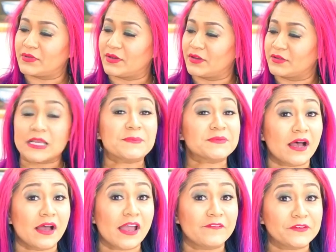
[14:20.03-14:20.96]
tips I
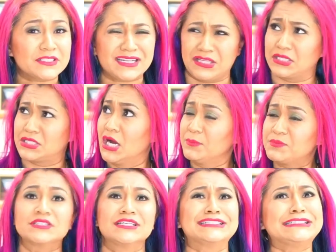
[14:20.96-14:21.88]
have for the
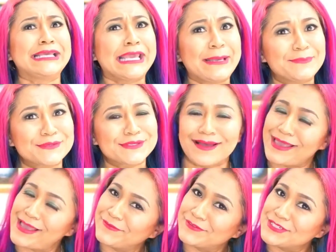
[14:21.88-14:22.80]
tips I
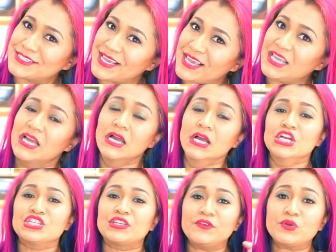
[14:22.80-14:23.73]
have today.
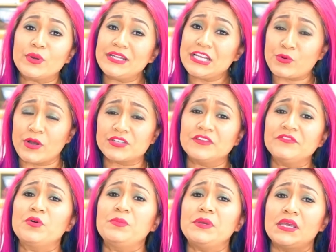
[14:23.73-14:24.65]
So if you've got any questions for
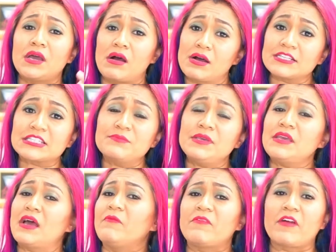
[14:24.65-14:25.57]
me, ask me.
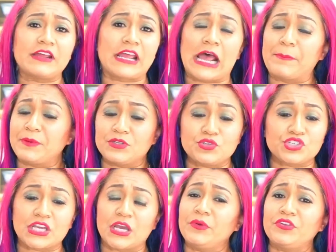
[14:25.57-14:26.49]
I'm very happy to
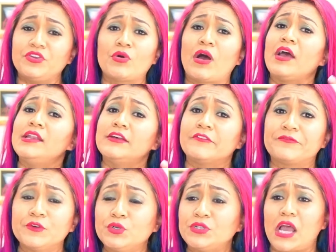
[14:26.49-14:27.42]
share with you. I love
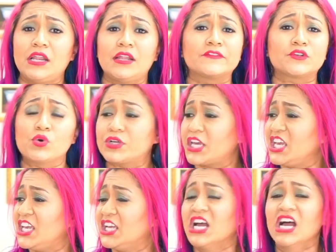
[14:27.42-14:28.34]
food, I love
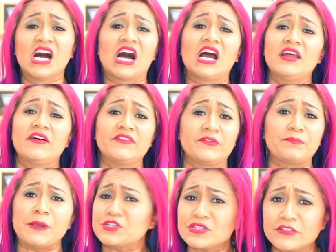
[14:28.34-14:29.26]
cooking, I love the
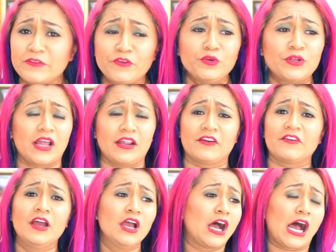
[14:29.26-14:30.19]
pictures of food, I
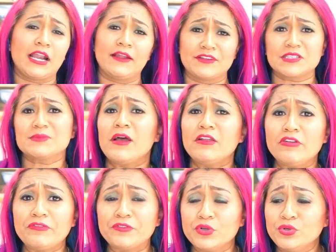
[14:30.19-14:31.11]
love the smell of
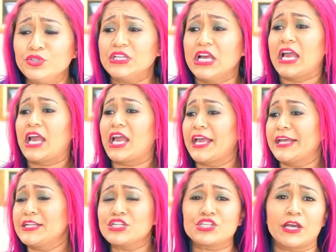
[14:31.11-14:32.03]
food, and